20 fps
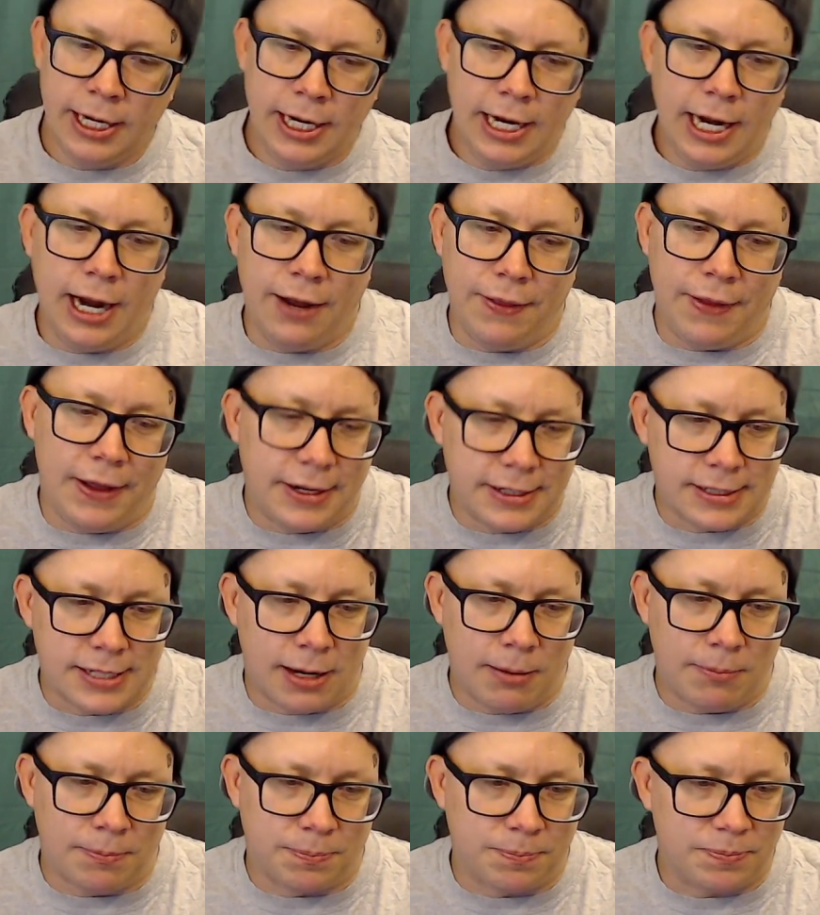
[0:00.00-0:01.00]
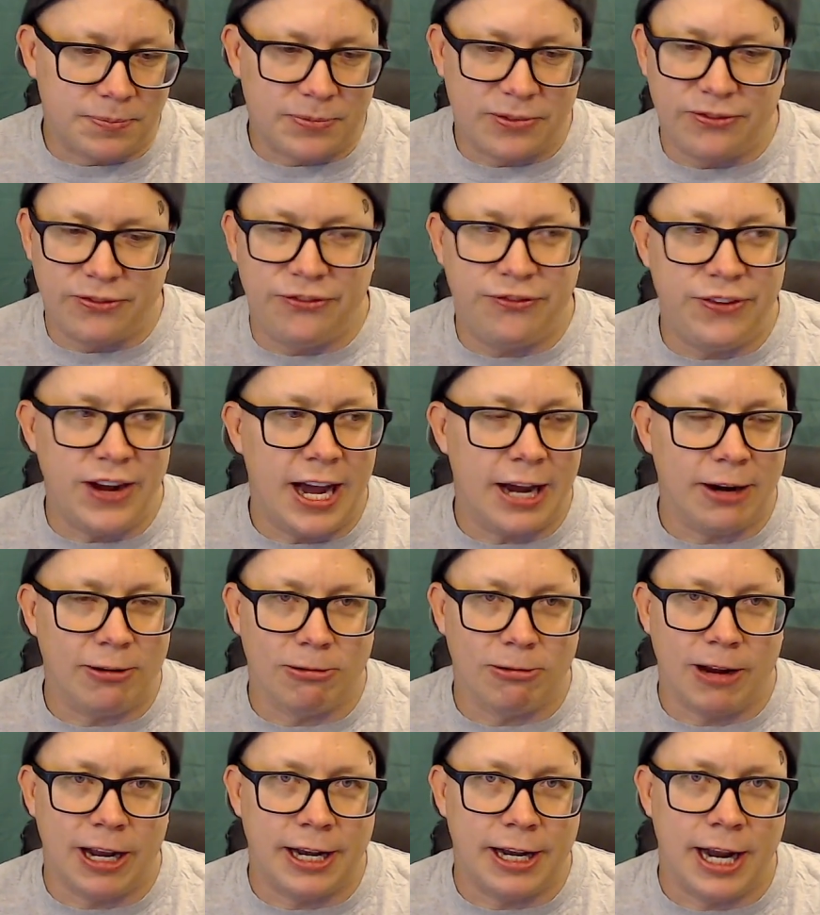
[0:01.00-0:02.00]
And then some fat
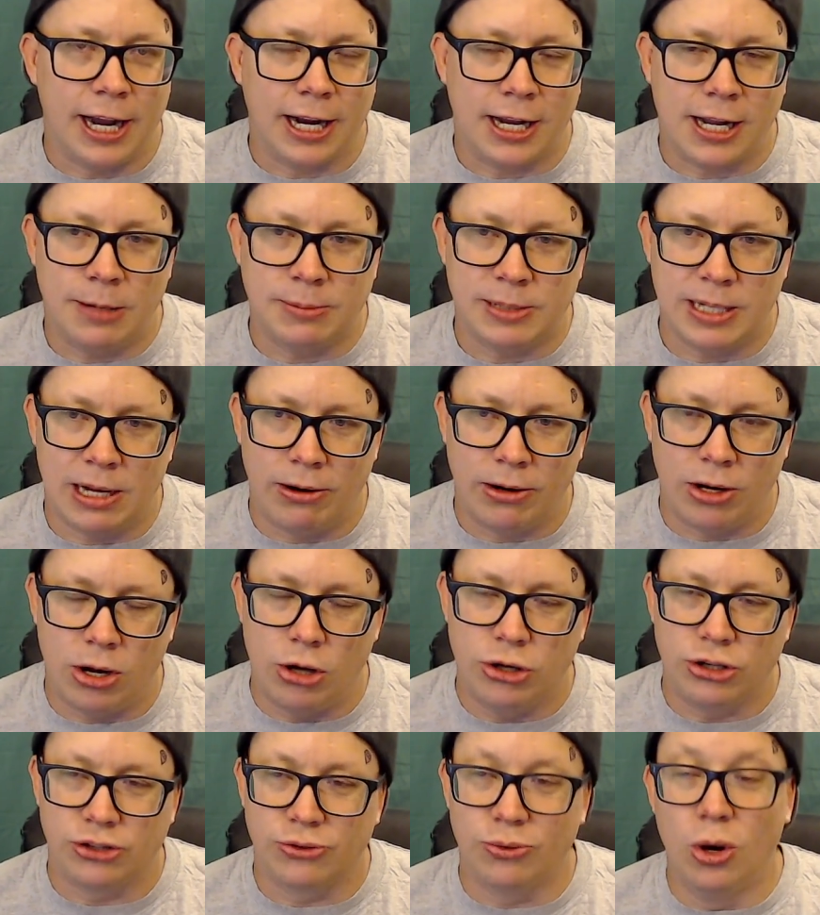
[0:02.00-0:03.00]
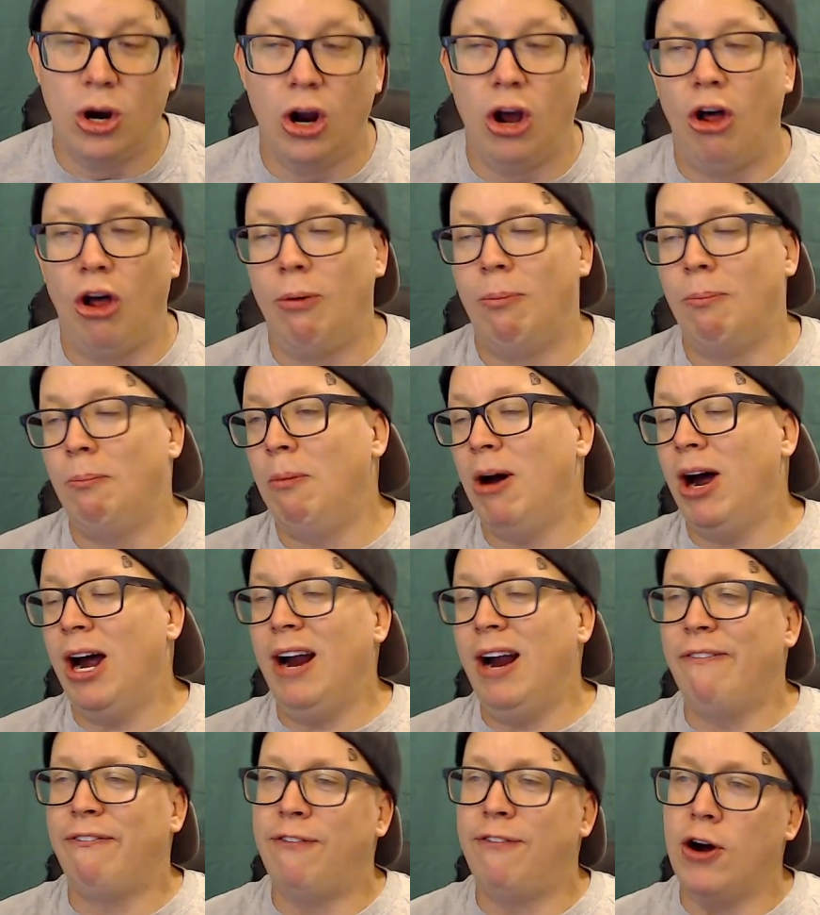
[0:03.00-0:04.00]
redneck comes out and goes, well,
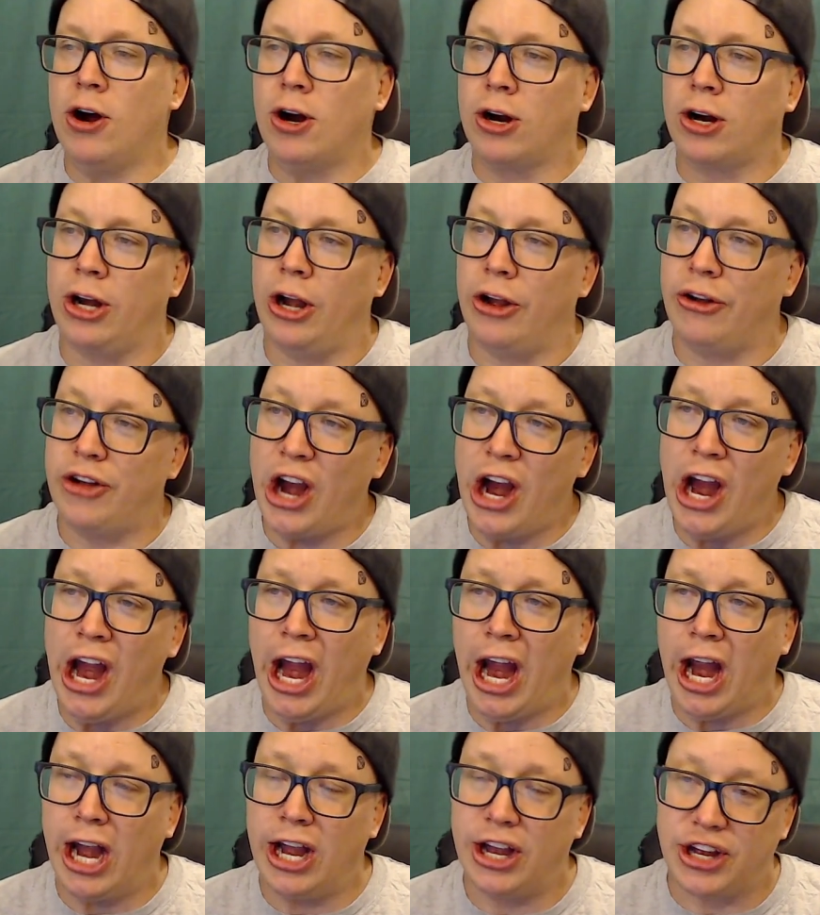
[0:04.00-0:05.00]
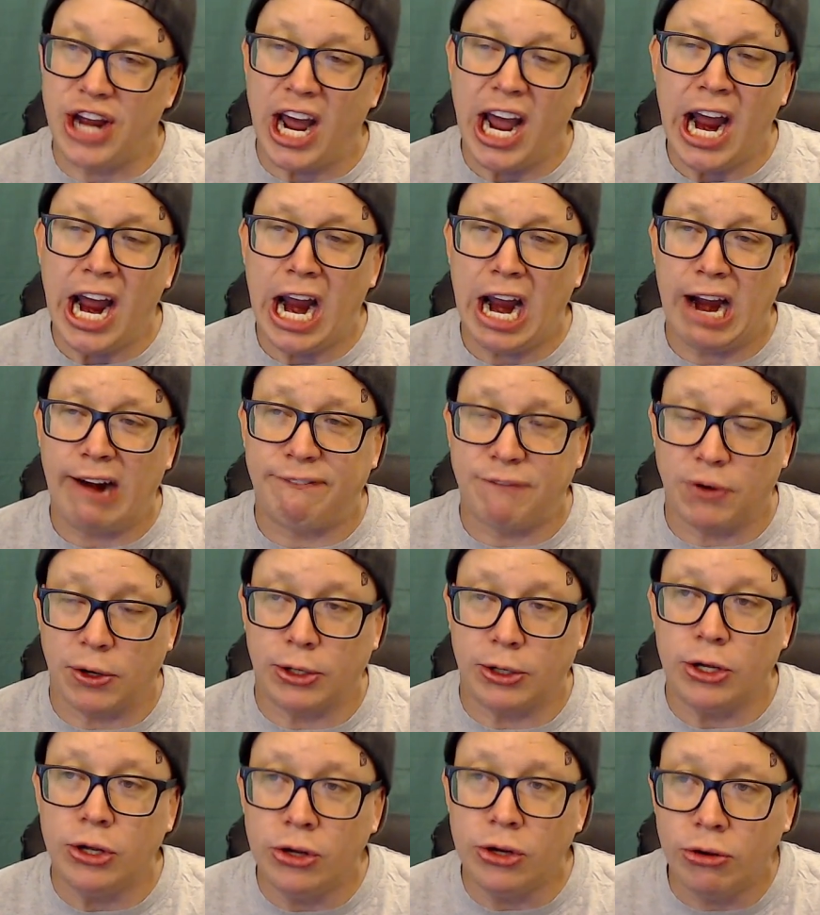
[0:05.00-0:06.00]
my fucking dad died for
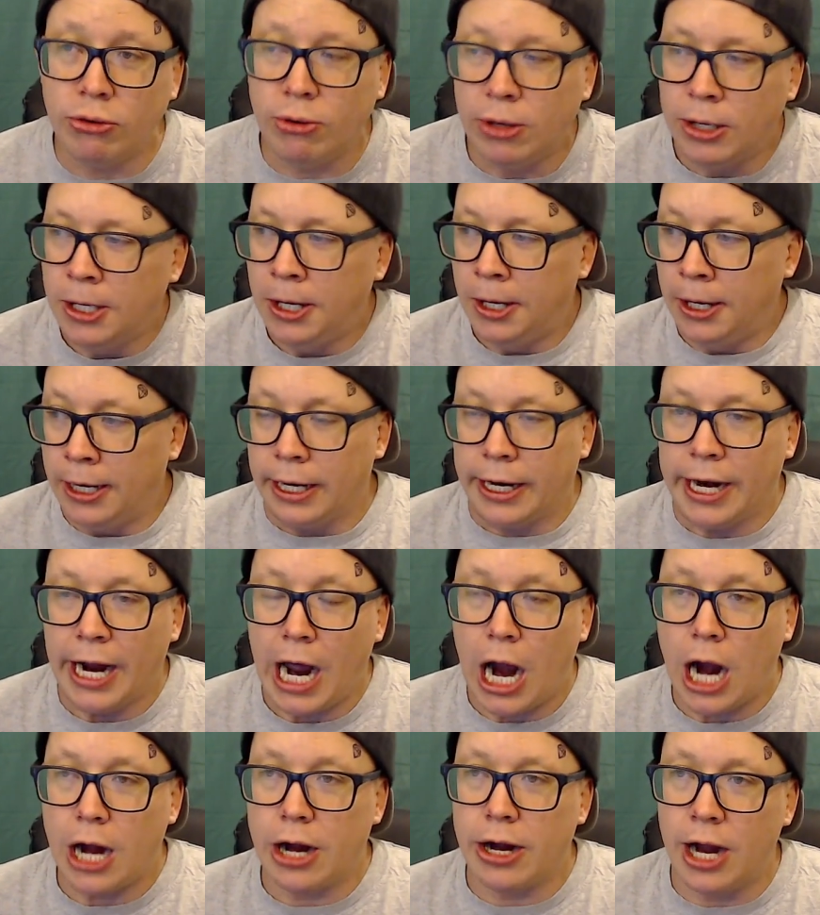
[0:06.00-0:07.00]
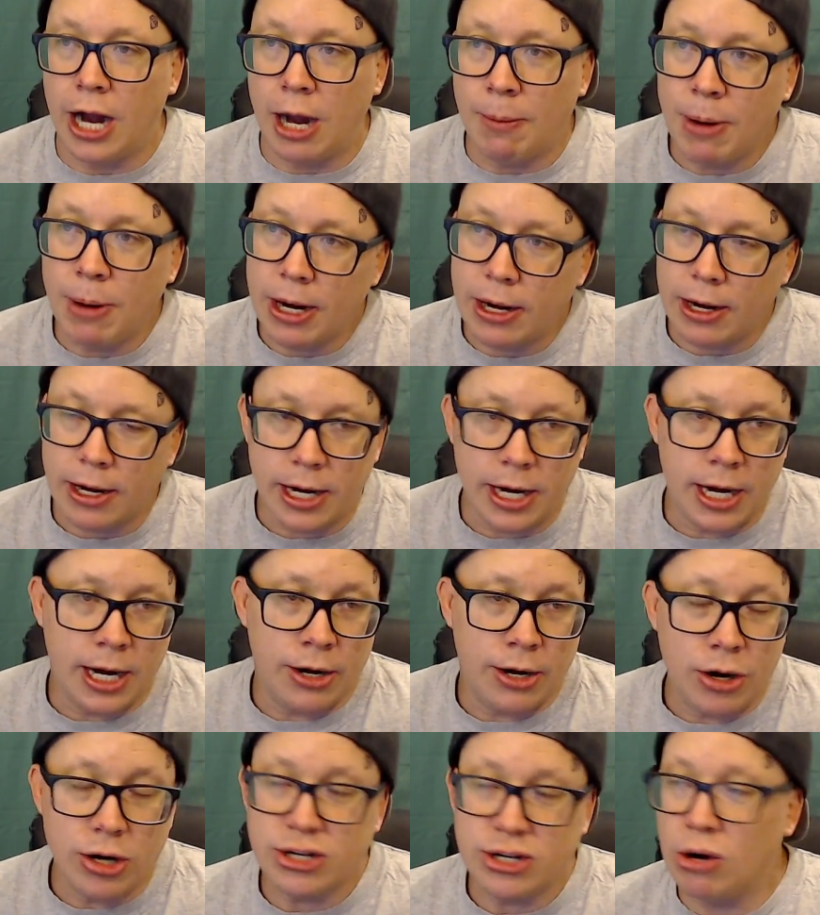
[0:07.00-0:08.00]
you, goddammit,
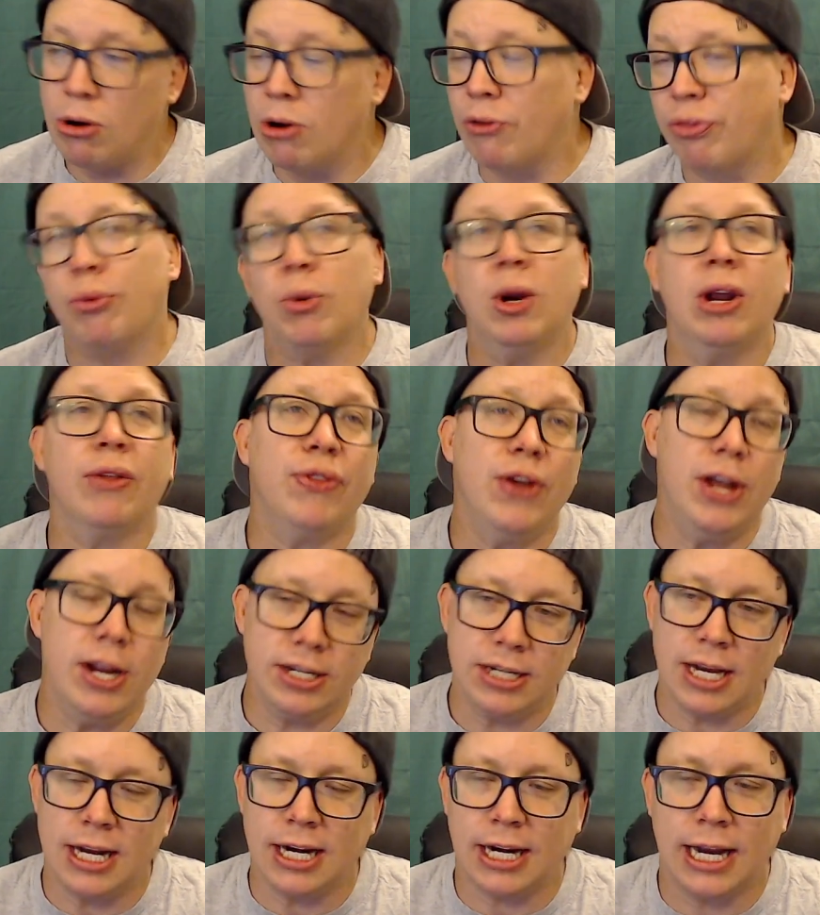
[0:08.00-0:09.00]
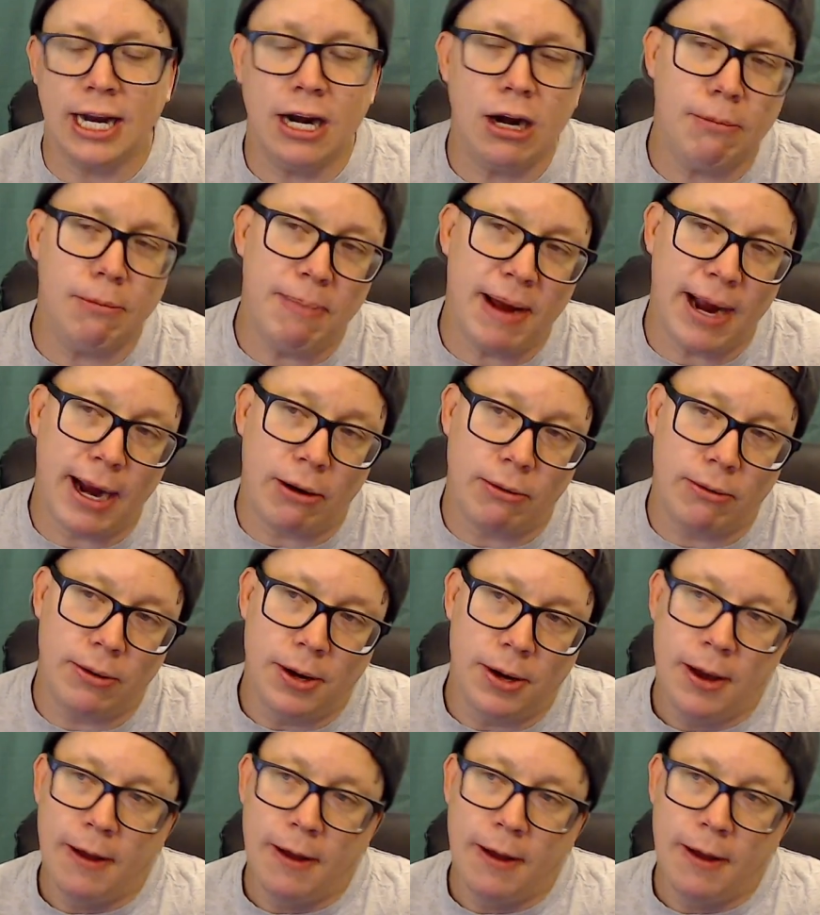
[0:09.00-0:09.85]
and there's only three things I care about.